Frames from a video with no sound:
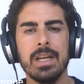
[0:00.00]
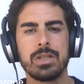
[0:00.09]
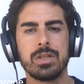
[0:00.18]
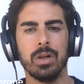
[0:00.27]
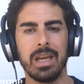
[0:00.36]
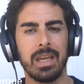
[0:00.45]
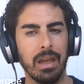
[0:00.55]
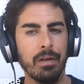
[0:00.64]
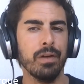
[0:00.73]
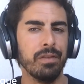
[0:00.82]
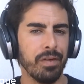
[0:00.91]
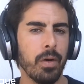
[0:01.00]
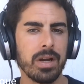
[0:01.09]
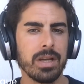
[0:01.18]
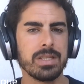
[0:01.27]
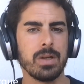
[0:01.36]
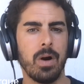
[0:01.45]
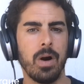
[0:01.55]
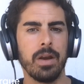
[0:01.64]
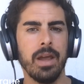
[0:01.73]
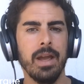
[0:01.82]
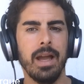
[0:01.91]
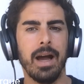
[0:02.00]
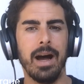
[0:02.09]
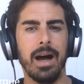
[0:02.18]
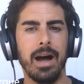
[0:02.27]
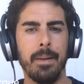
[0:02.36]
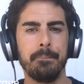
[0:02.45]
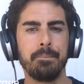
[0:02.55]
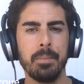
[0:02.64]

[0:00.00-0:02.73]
So like if we focus on uh,